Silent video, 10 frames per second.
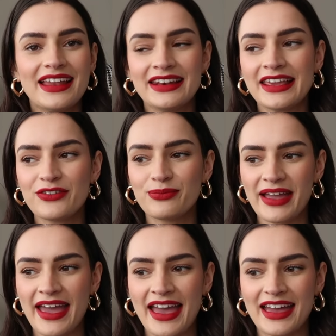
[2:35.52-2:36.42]
leave
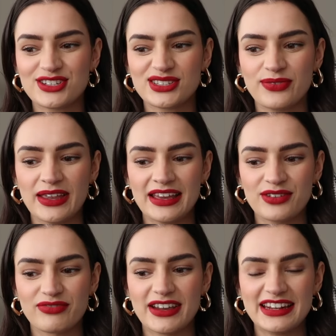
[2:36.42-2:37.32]
my hair just
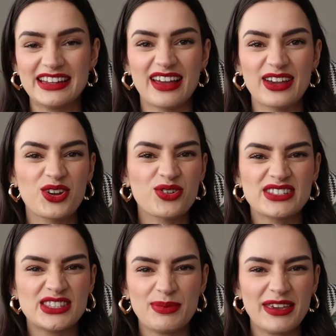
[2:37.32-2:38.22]
feeling really like
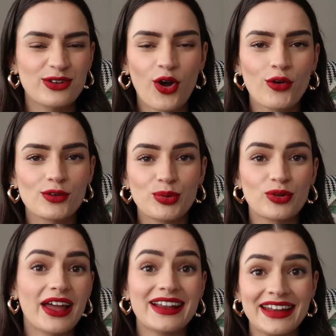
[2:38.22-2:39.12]
crispy and
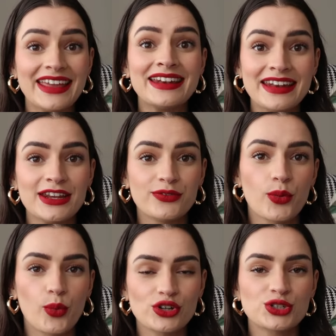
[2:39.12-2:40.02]
horrible, like in need of a
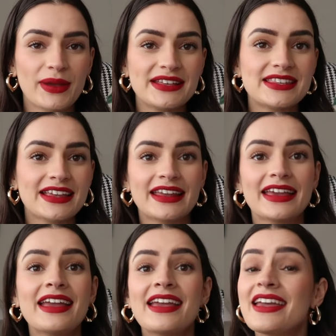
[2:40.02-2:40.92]
wash
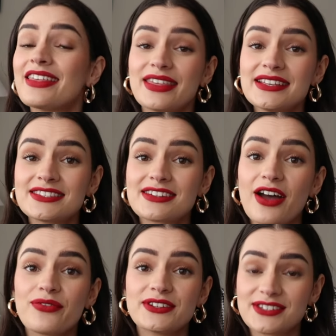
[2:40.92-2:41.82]
basically. This
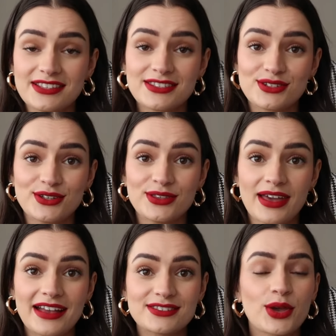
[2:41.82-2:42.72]
stuff doesn't do
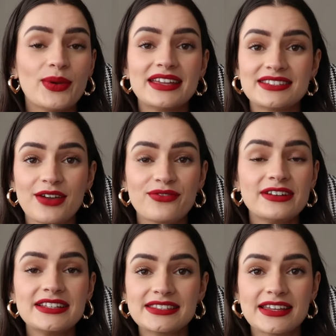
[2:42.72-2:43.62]
that, so it
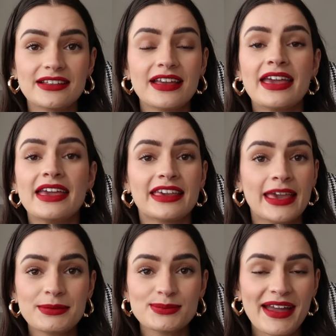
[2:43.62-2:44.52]
definitely still
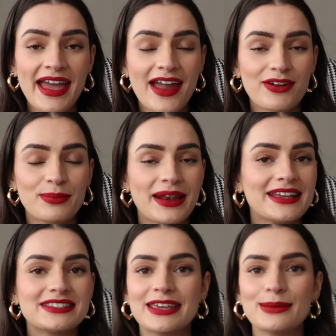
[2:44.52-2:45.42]
keeps my hair in
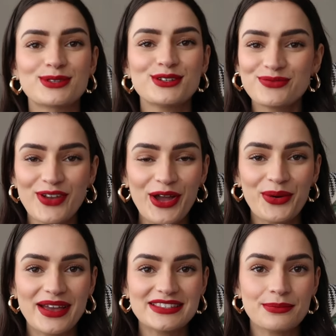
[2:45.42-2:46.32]
place, keeps those
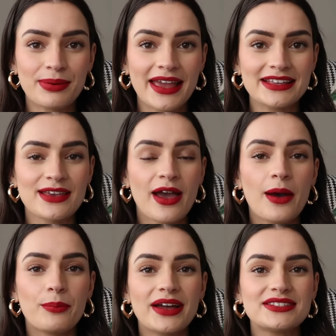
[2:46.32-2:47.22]
flyaways in place,
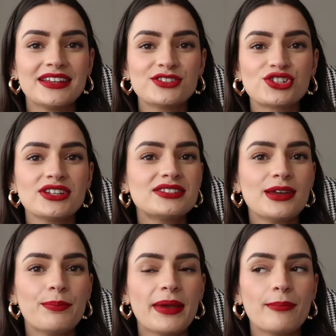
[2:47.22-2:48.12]
but it's just
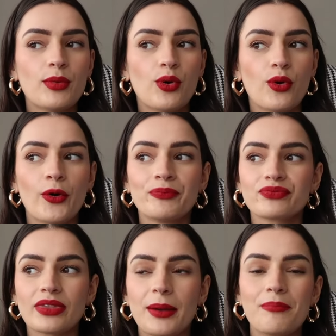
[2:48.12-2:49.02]
a bit more
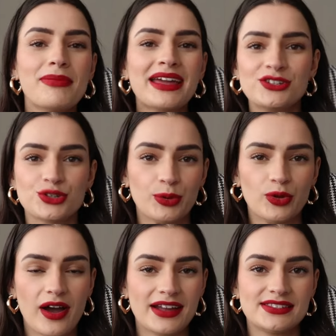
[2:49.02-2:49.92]

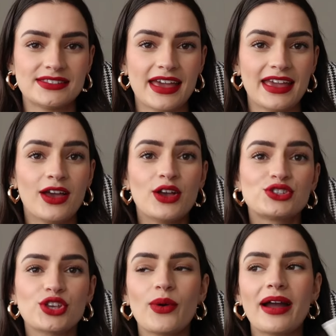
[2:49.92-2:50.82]
manageable, I'd say.
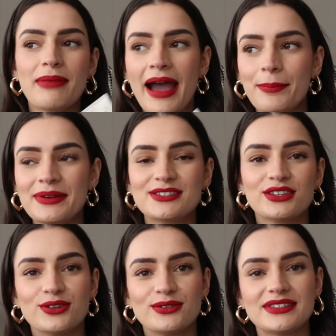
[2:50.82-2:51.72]
So I'm happy to
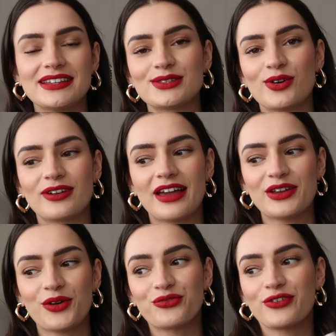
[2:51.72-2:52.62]
use this on
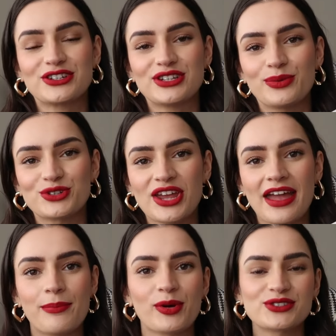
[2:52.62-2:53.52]
like freshly washed
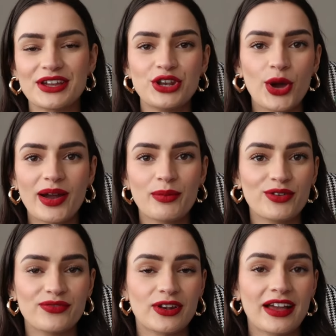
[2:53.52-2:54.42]
hair because I know I
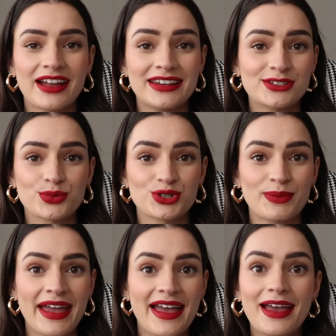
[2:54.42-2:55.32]
won't feel like I need to wash
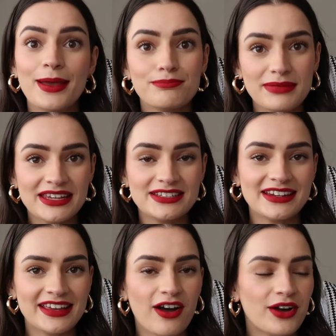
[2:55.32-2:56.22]
my hair
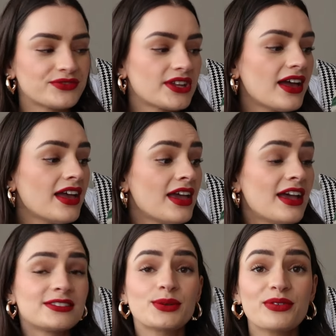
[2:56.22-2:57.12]
immediately after.
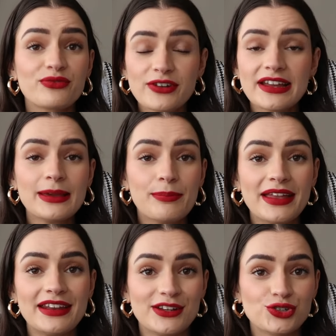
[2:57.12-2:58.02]
So I've really
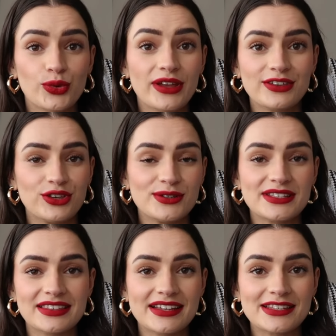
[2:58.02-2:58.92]
been enjoying
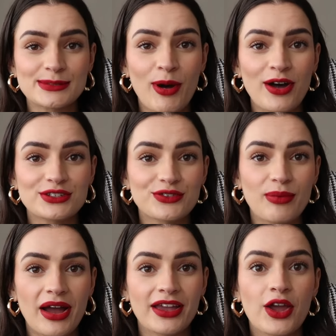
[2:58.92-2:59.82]
using this as part of
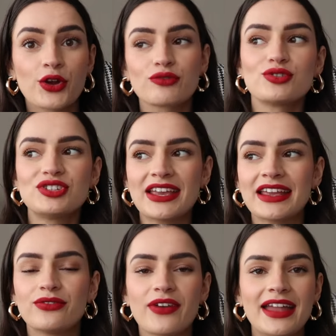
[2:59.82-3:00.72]
my
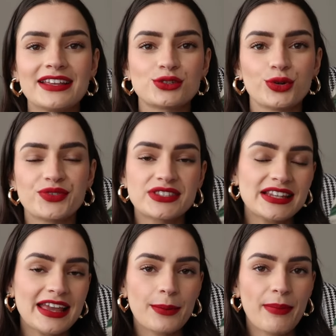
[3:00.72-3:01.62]
routine for any sort of
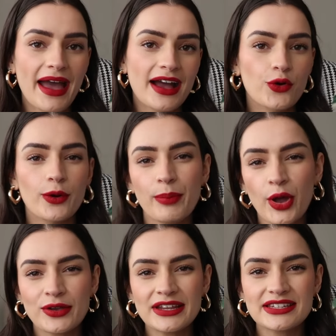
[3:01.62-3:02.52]
slick back or a
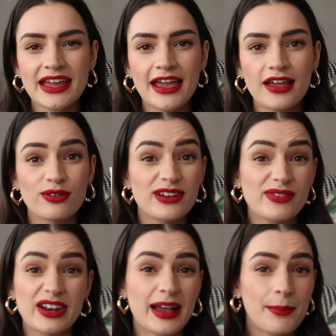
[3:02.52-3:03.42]
ponytail or
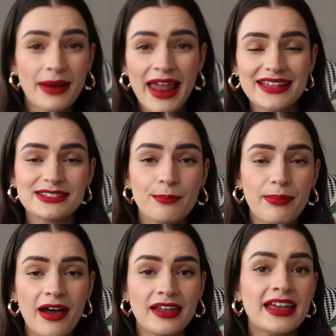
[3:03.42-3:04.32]
even like a plait, a
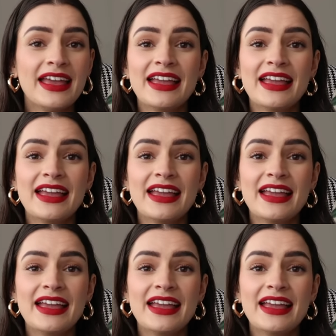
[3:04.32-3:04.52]
bun,